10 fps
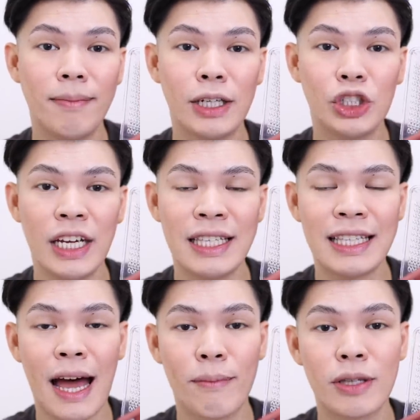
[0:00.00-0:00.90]
na shades
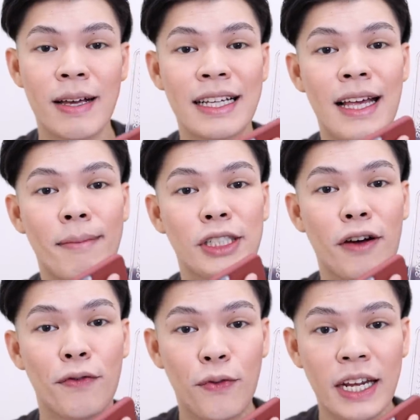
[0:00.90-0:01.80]
tapos may kasama
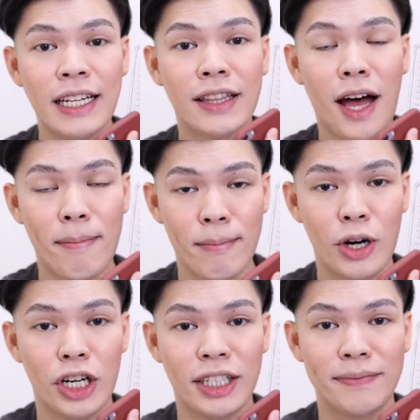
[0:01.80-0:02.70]
siyang free na
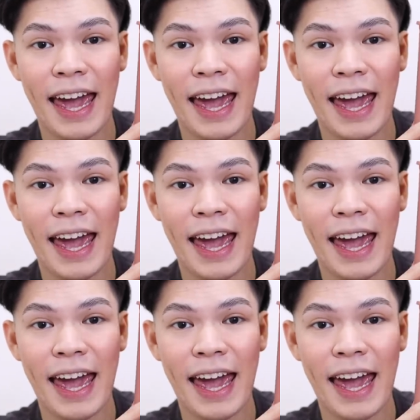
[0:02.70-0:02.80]
tumbler.